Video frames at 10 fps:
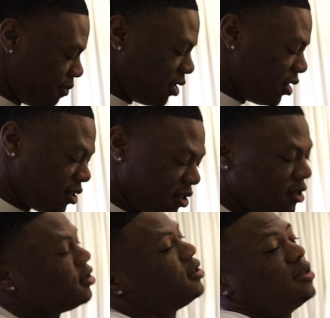Beach.
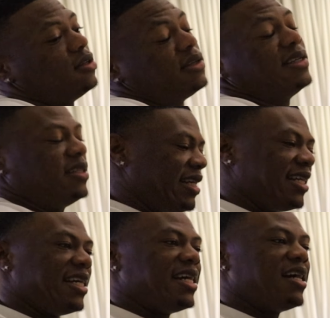
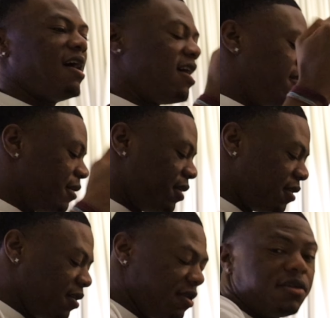God,
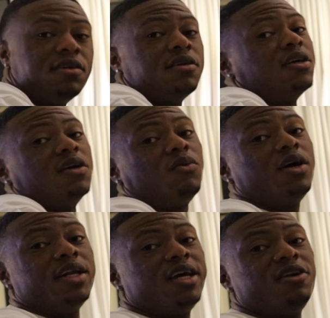man.
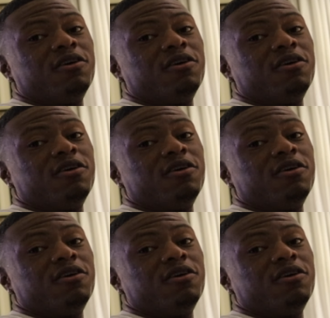Wasn't hitting